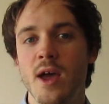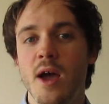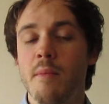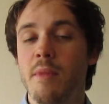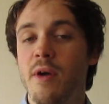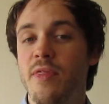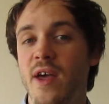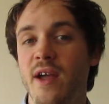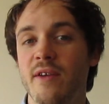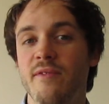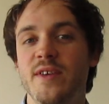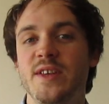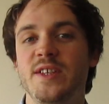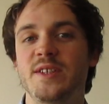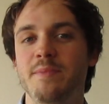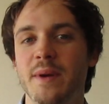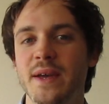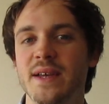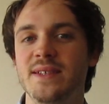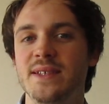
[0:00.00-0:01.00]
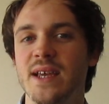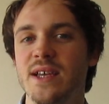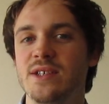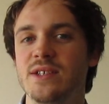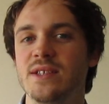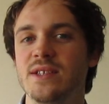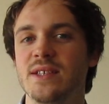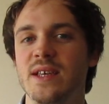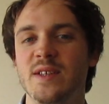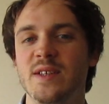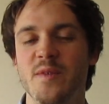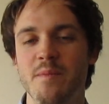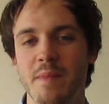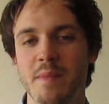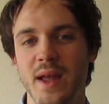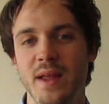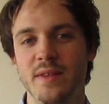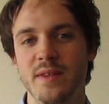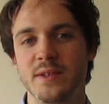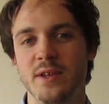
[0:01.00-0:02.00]
But thankfully, space agencies have
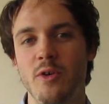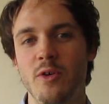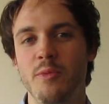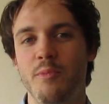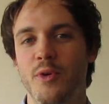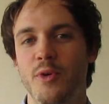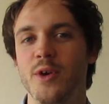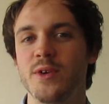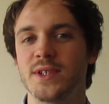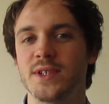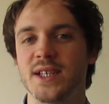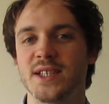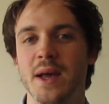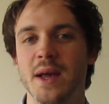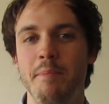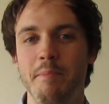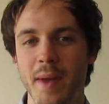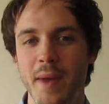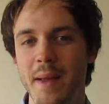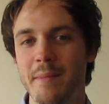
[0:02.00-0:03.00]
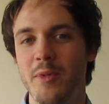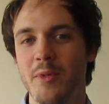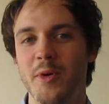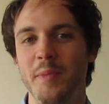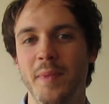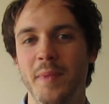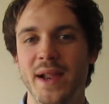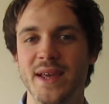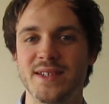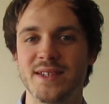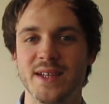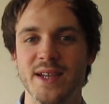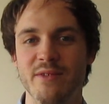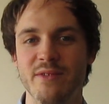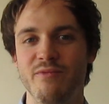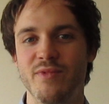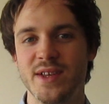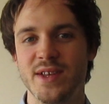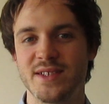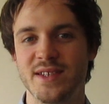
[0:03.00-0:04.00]
made this whole process a bit more pleasant
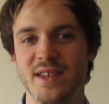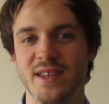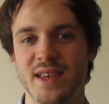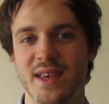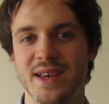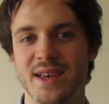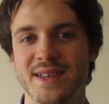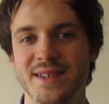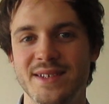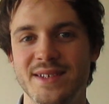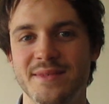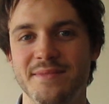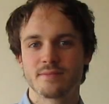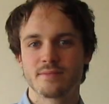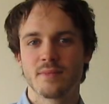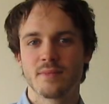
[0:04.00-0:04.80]
in recent years.